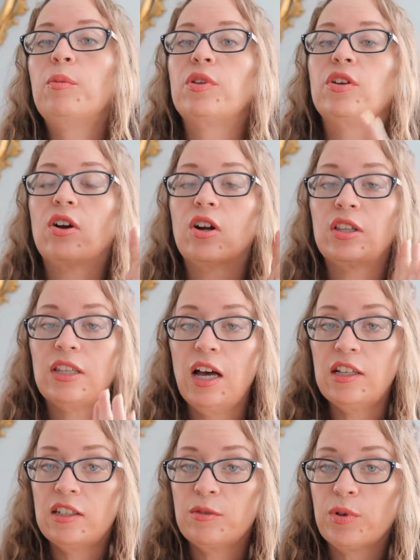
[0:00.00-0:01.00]
But there are
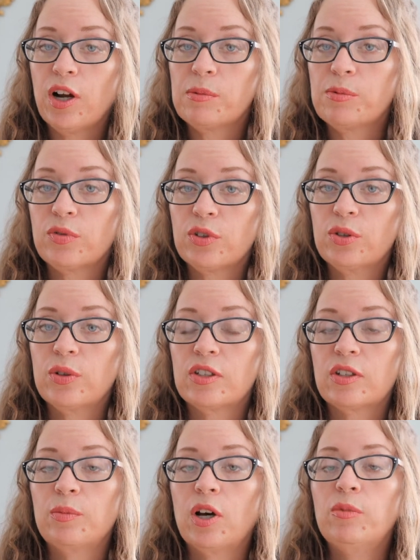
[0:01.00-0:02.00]
lots of problems for you
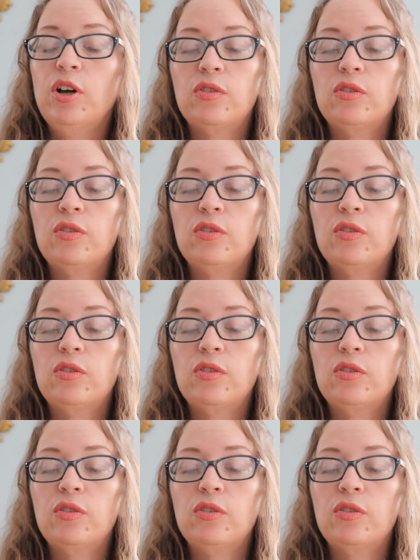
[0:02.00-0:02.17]
as the mom.